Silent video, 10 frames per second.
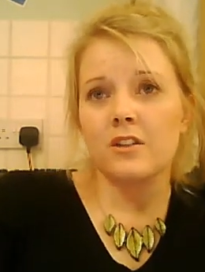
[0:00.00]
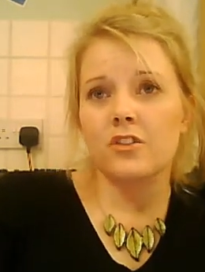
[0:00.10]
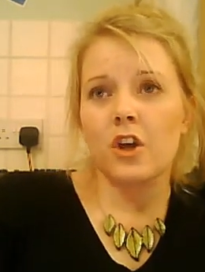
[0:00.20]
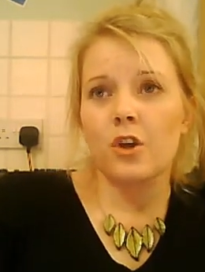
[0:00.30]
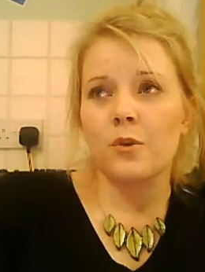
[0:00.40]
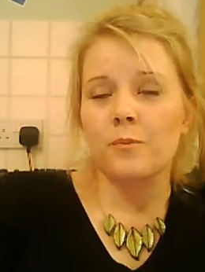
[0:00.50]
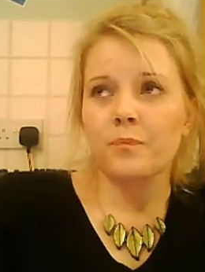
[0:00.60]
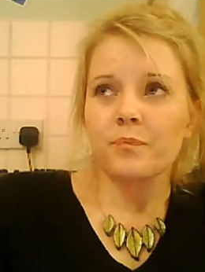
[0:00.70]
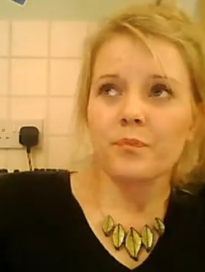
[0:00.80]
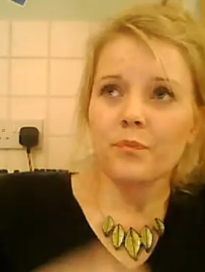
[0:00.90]
So
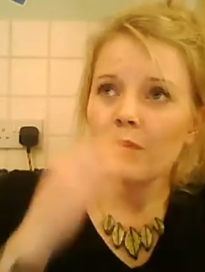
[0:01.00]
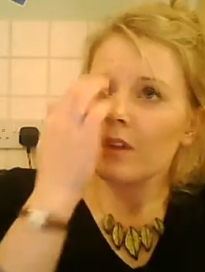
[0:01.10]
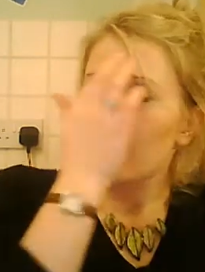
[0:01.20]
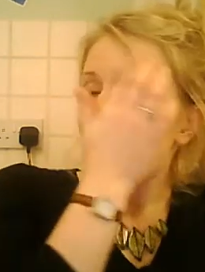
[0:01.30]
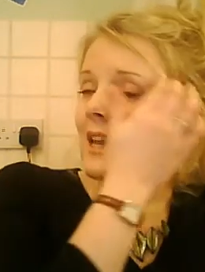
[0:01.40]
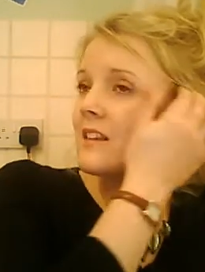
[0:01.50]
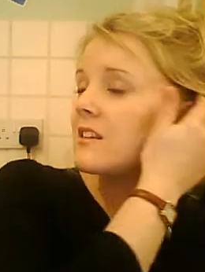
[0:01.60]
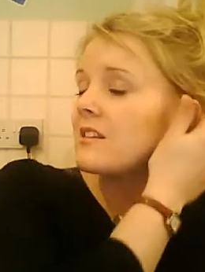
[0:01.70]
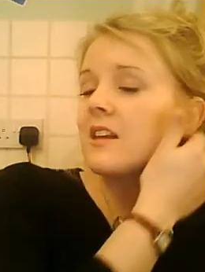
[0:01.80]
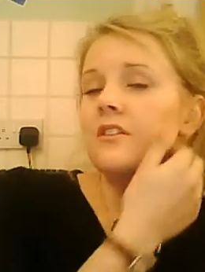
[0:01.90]
Alex
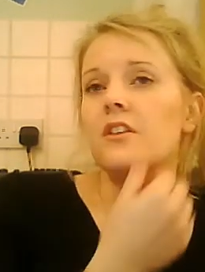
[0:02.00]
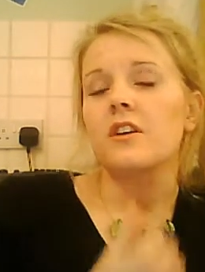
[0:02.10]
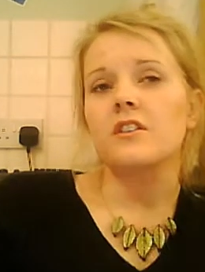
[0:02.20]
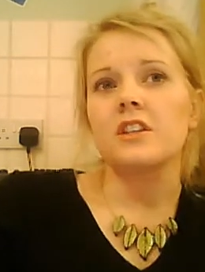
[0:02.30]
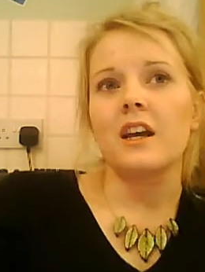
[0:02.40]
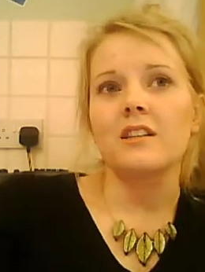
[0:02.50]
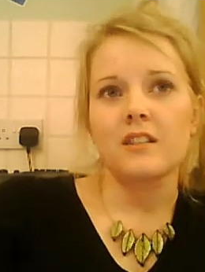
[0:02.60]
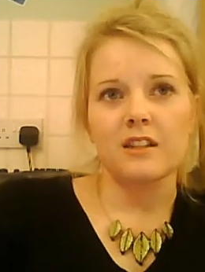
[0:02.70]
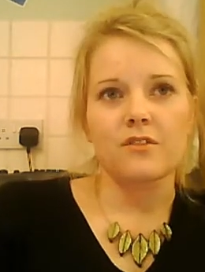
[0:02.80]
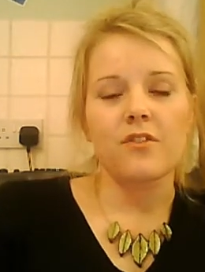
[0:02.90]
has said that yes,
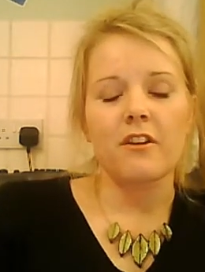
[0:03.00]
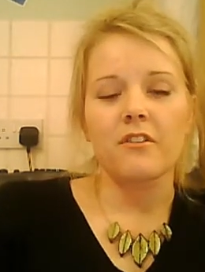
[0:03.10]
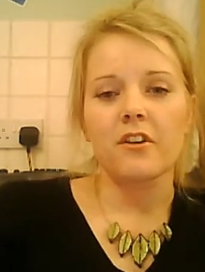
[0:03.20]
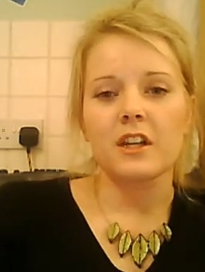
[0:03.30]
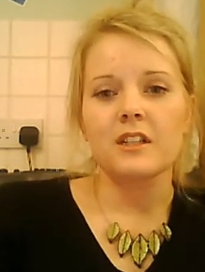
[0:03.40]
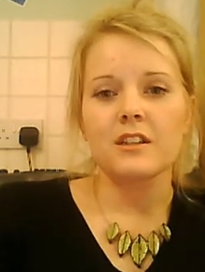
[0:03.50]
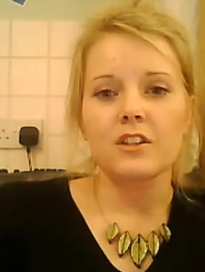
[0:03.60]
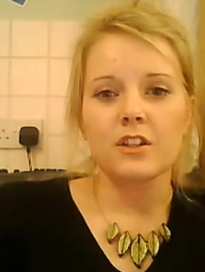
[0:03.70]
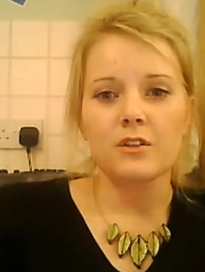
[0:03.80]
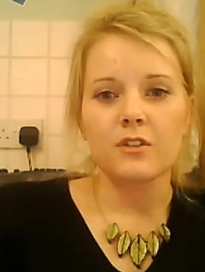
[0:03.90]
it's very, very easy
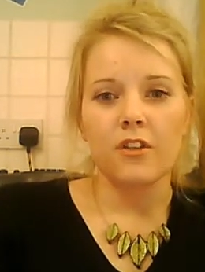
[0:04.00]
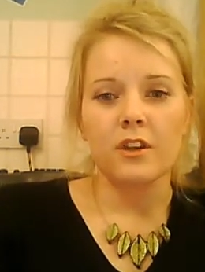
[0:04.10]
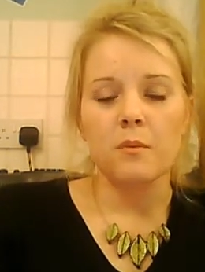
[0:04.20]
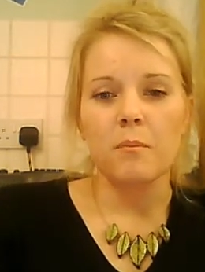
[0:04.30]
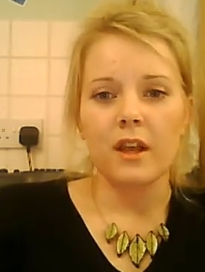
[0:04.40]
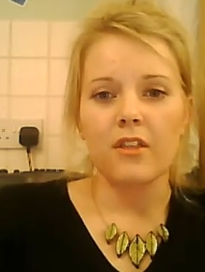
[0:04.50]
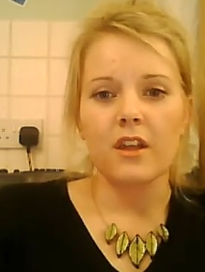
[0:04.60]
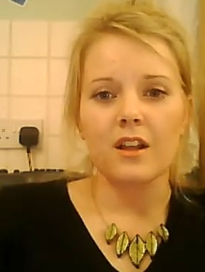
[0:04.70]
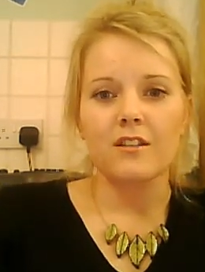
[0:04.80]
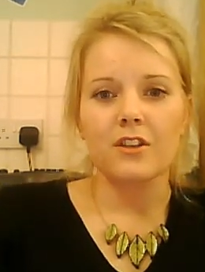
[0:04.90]
to use. I think the big
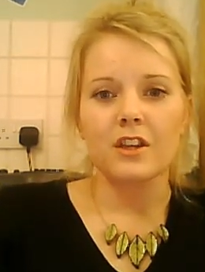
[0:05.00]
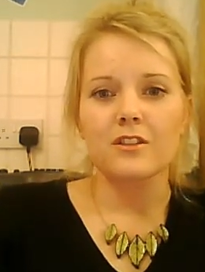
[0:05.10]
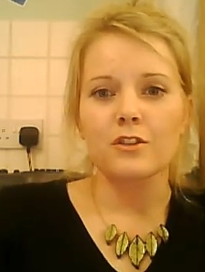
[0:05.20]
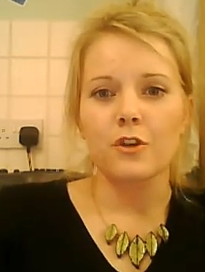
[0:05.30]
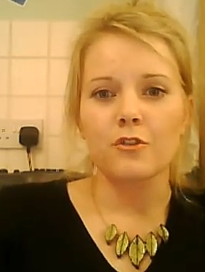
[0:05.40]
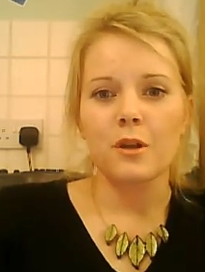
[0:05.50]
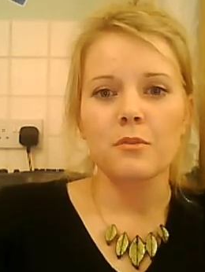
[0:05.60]
thing is that it's no drip.